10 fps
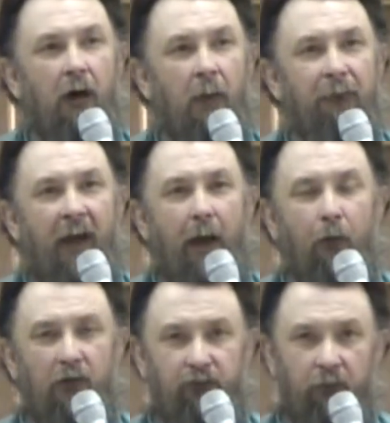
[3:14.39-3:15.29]
of
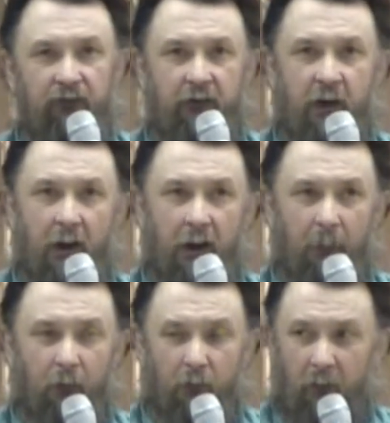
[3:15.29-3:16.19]
that which was to
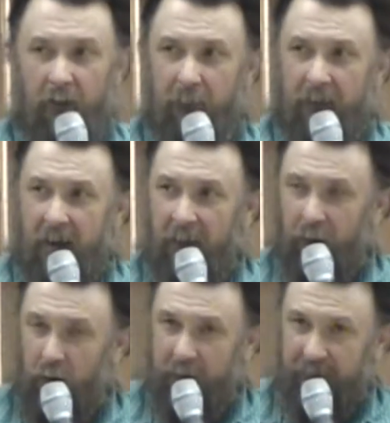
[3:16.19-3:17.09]
come. When we began
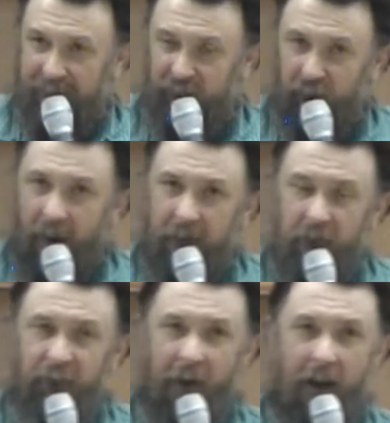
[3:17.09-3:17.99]
to look at the
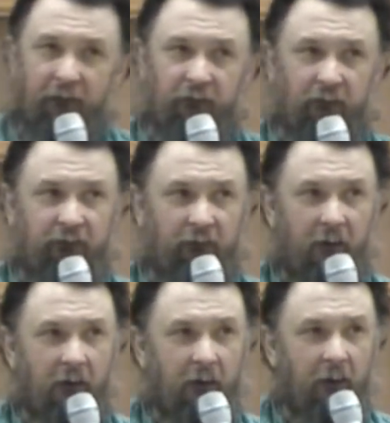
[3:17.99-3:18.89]
sacrifices
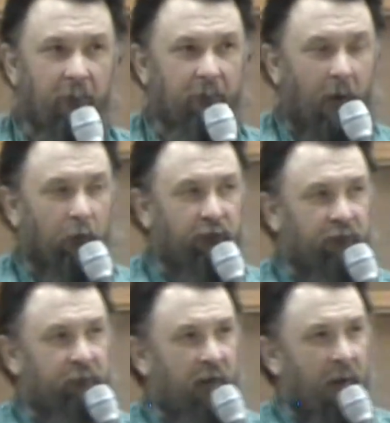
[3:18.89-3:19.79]
that was
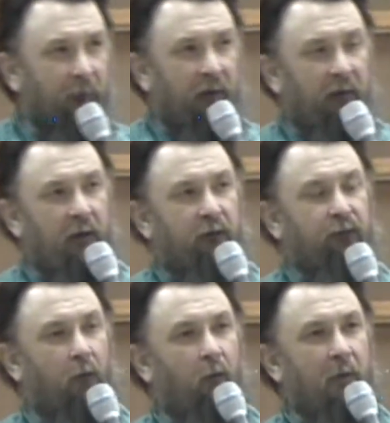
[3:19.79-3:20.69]
given in
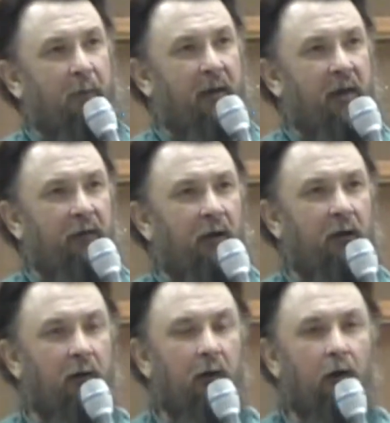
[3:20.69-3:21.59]
Israel, we began
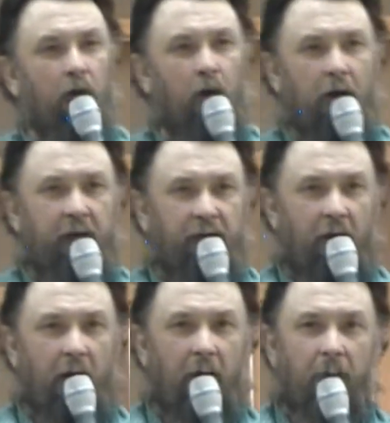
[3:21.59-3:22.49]
to look at
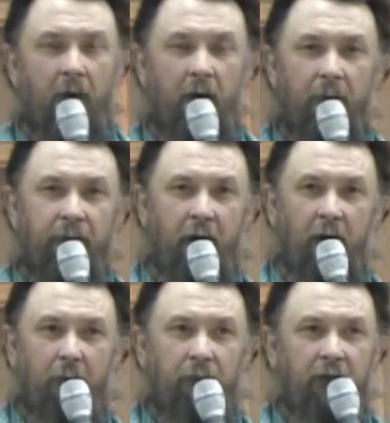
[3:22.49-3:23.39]

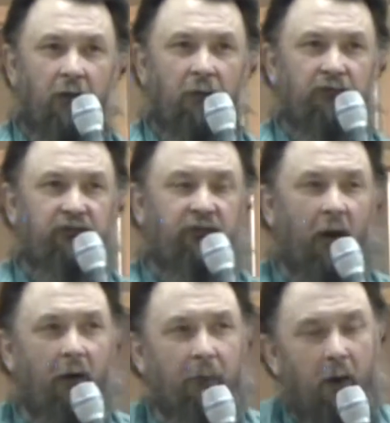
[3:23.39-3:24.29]
the
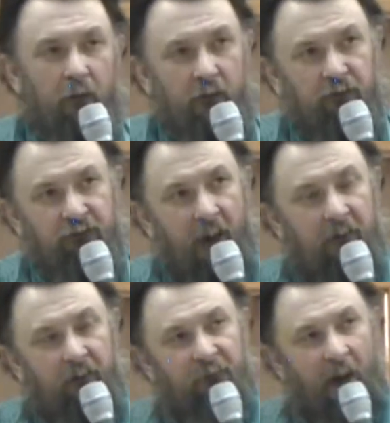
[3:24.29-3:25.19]
ceremonial
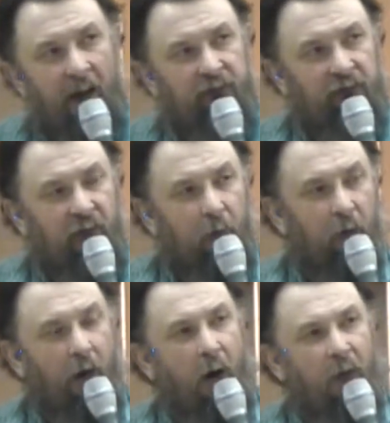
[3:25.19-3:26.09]
sacrifices that
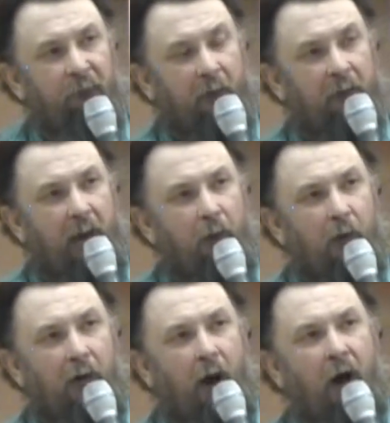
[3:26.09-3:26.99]
were offered. They
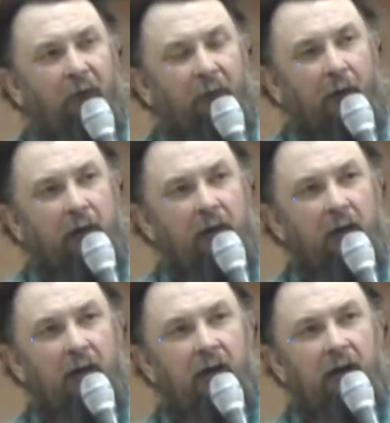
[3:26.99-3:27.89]
were offered